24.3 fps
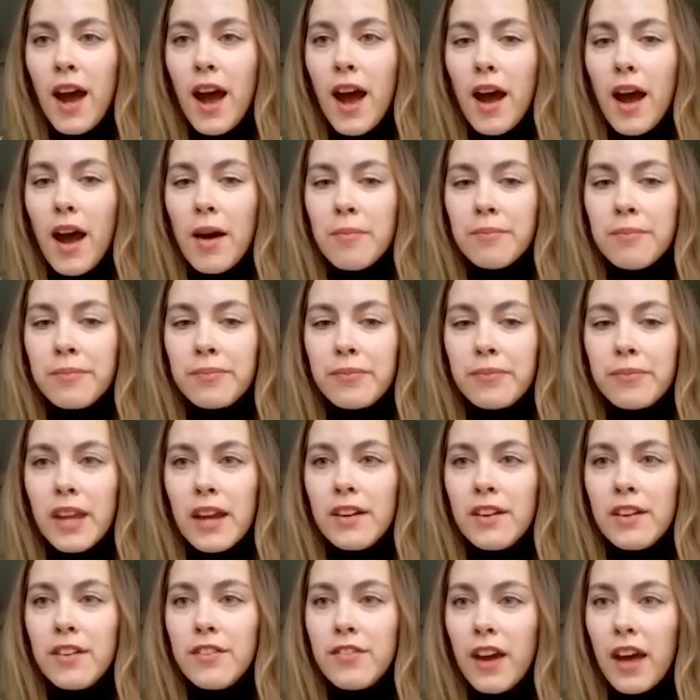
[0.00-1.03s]

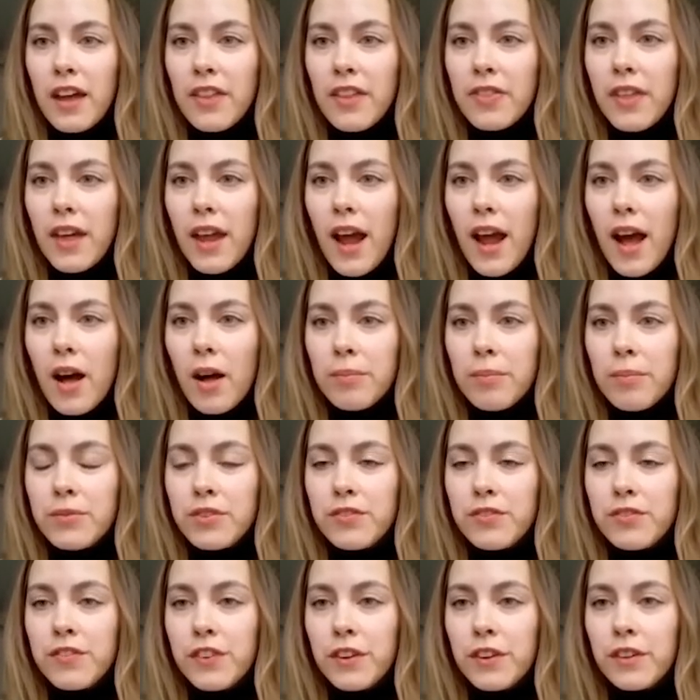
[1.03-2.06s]
an event that helped
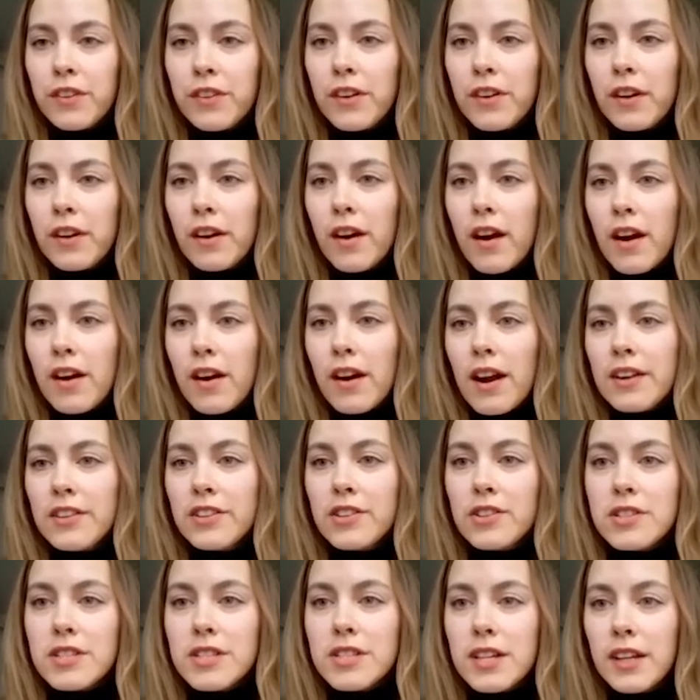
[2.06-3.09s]
further our
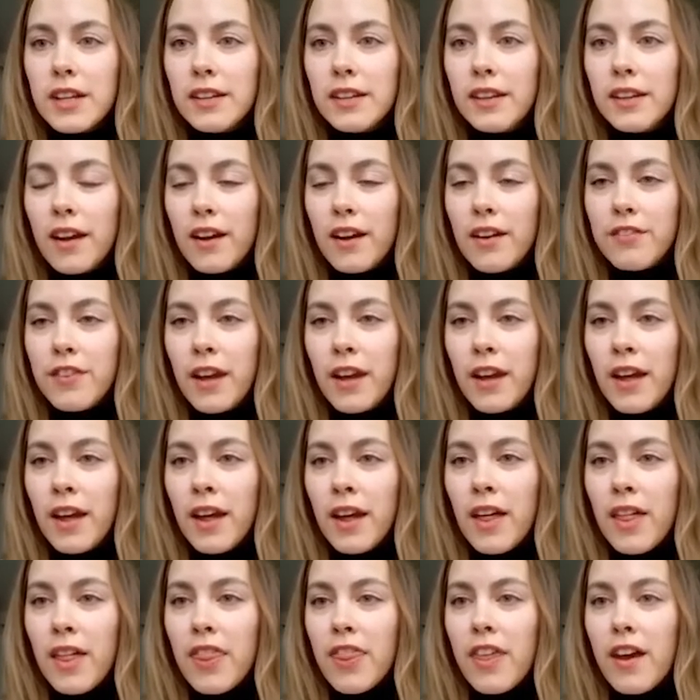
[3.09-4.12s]
understanding of
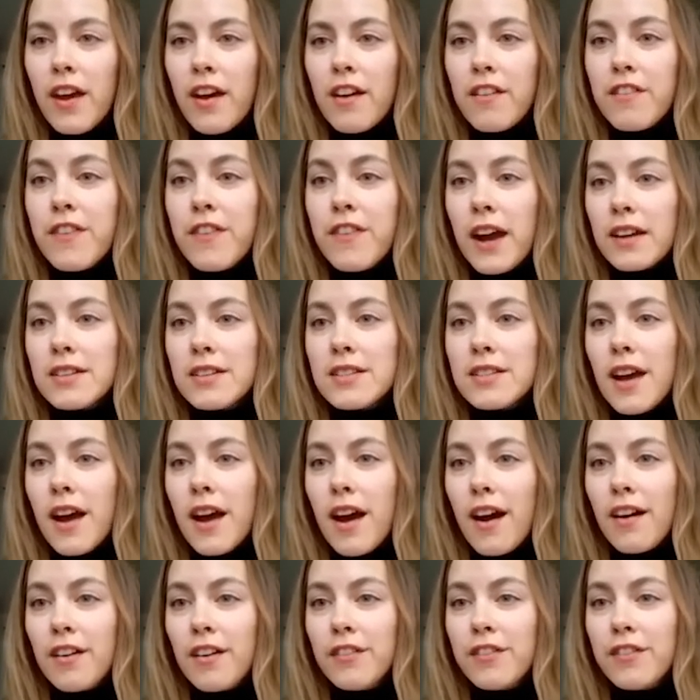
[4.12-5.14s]
the effects
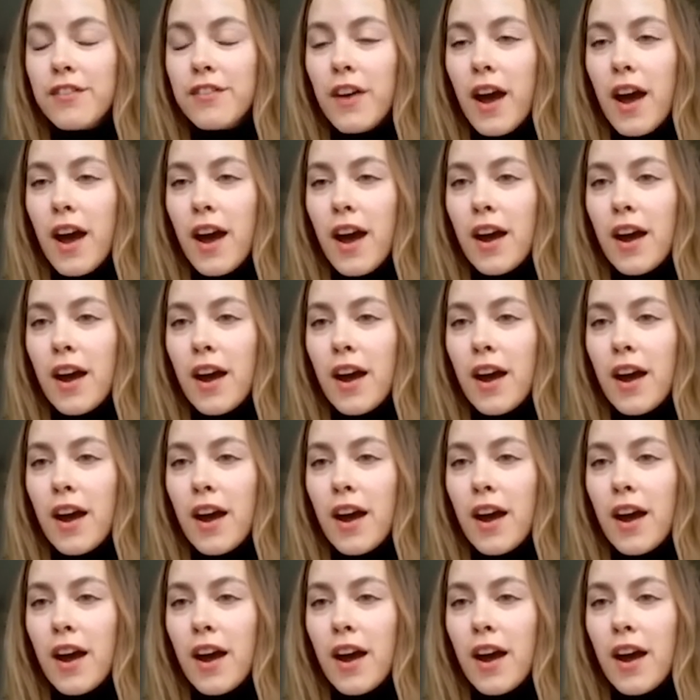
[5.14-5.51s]
of